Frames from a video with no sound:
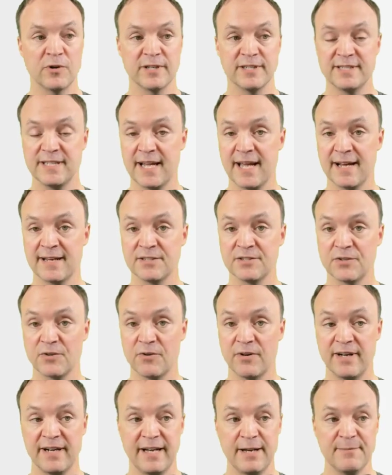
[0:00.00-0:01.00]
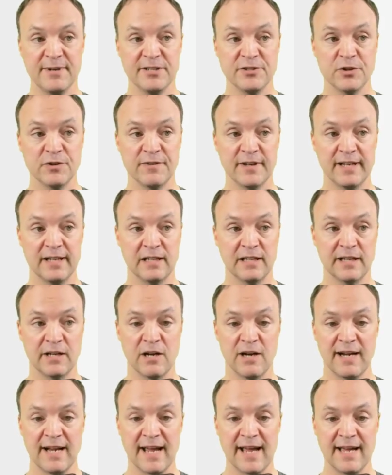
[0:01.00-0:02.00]
more text or an image. So if I
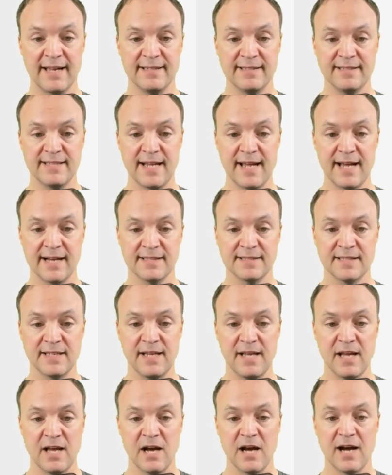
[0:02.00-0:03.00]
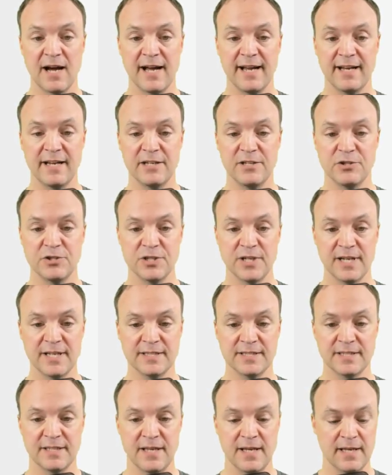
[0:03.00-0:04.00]
click on add text, I could
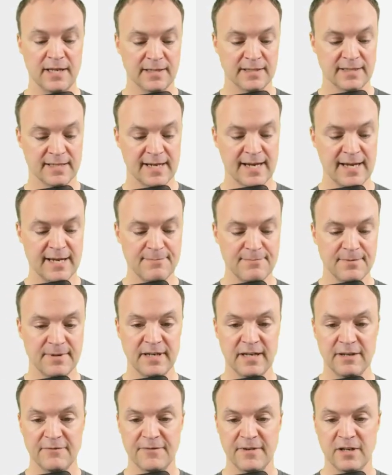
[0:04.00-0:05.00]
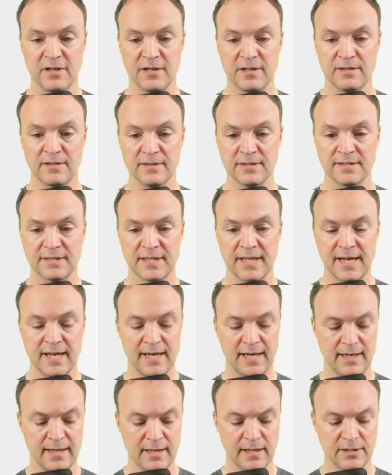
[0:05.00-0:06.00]
just type in if I'll
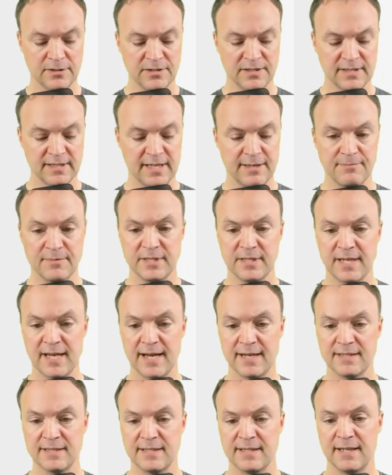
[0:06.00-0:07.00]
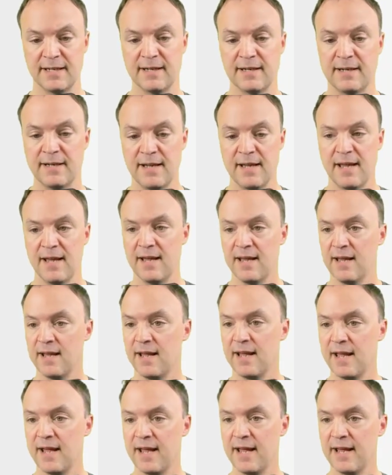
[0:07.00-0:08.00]
say, I'll just type text here
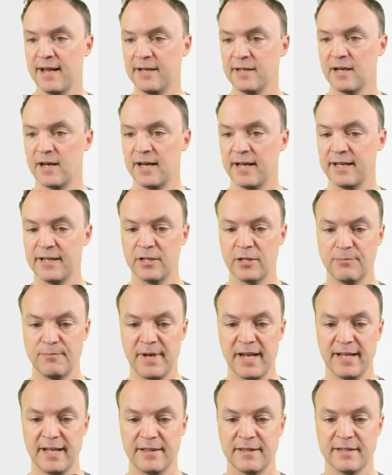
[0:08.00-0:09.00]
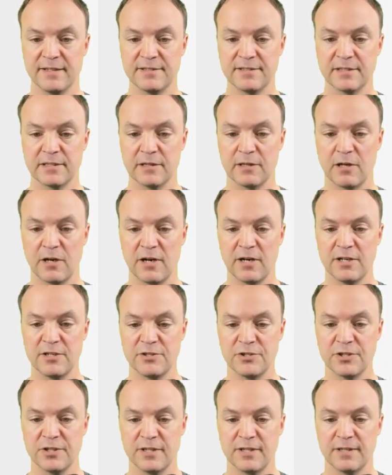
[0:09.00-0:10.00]
and I could make this
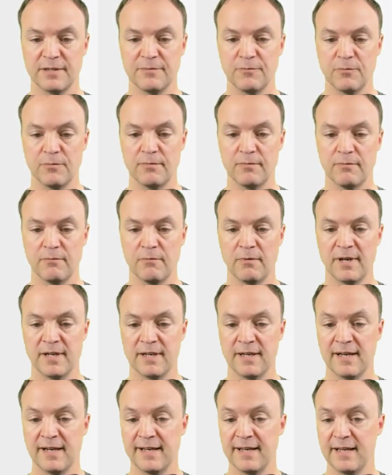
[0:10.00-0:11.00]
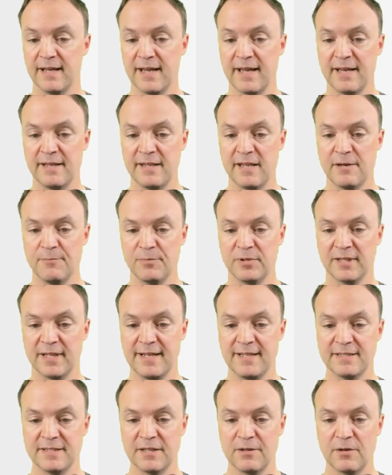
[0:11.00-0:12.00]
larger what I, and then
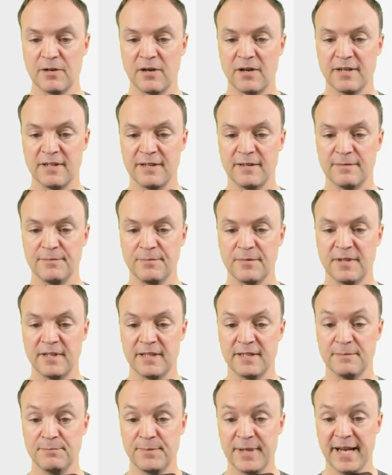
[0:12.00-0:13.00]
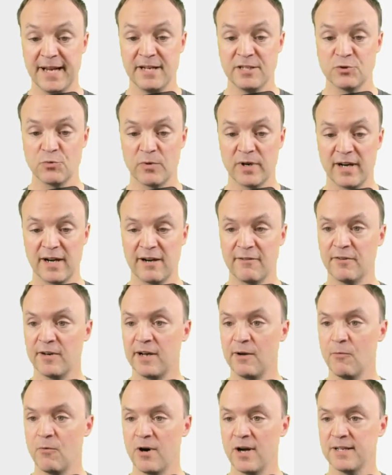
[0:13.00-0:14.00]
place it on the page wherever
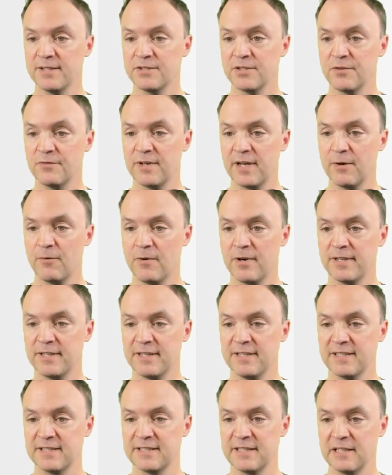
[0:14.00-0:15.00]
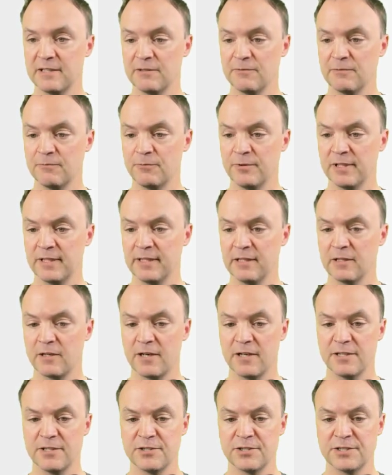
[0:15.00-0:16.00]
I want. So if I wanted this in a really
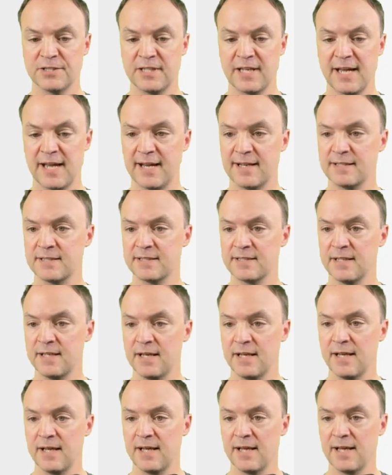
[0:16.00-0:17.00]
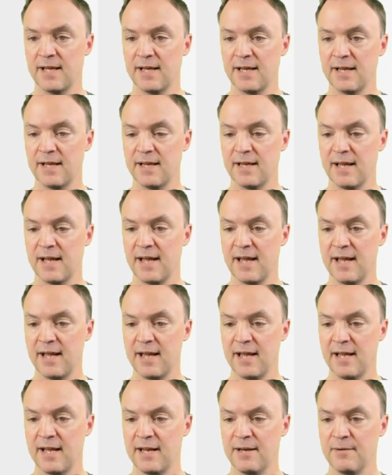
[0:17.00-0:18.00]
large text
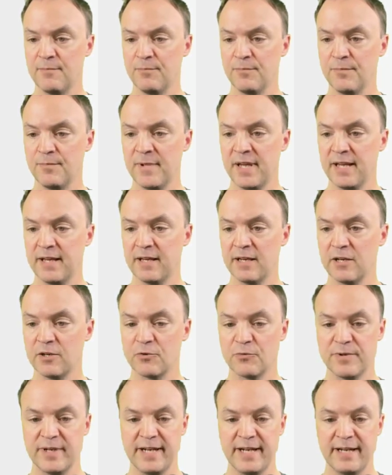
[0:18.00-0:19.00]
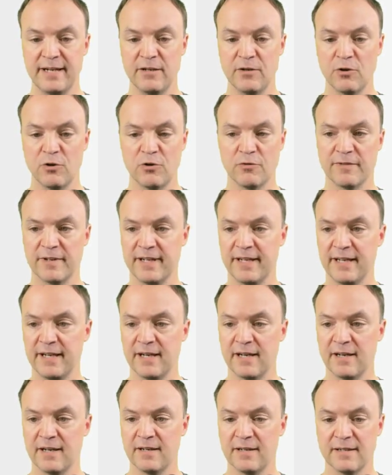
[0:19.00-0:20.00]
and make it green over
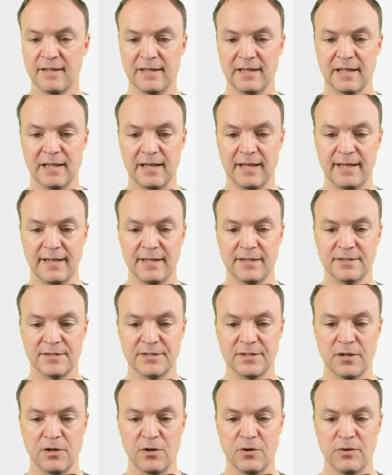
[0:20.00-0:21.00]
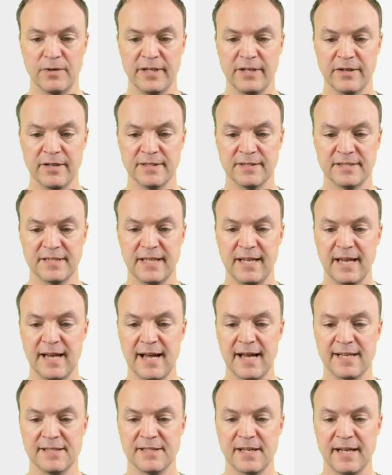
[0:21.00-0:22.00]
here like so. And you can see
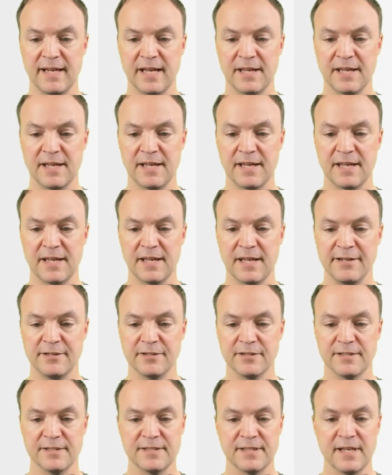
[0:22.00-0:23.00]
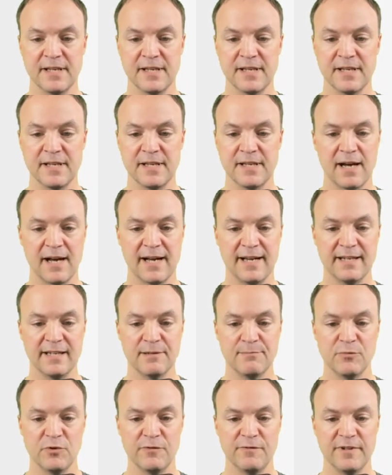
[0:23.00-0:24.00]
as I get the handles, I
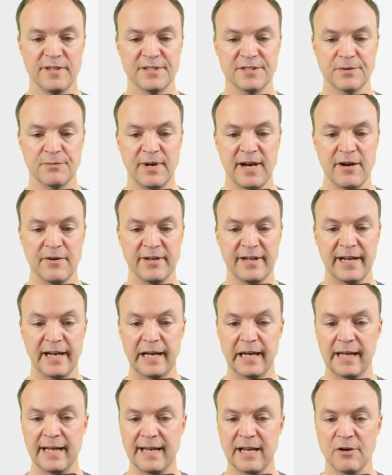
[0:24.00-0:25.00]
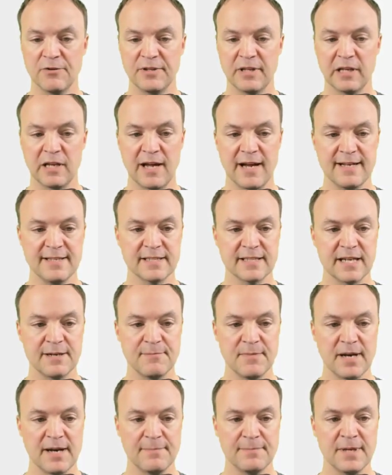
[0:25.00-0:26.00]
can move this around and I like how the lines
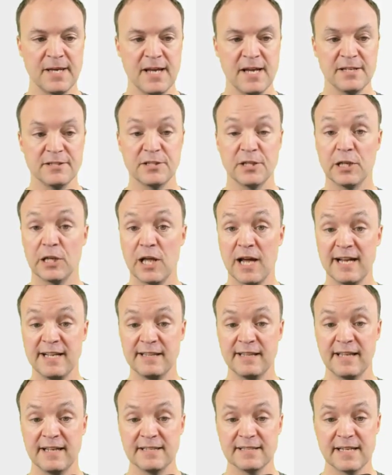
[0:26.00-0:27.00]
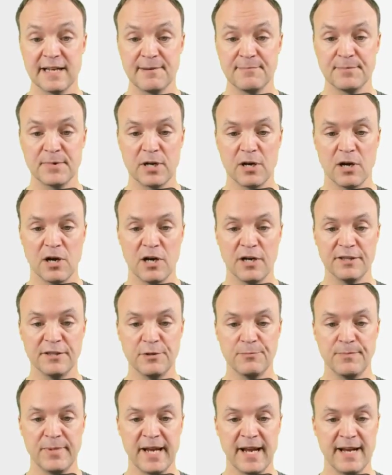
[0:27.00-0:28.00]
come up to line things up
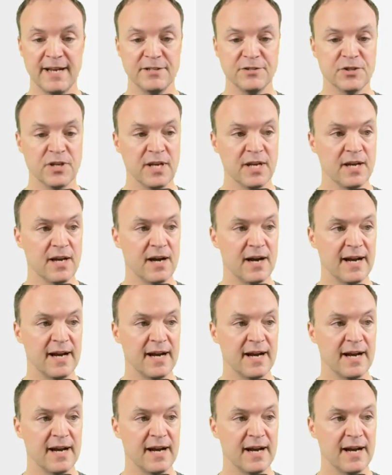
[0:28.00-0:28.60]
on the page.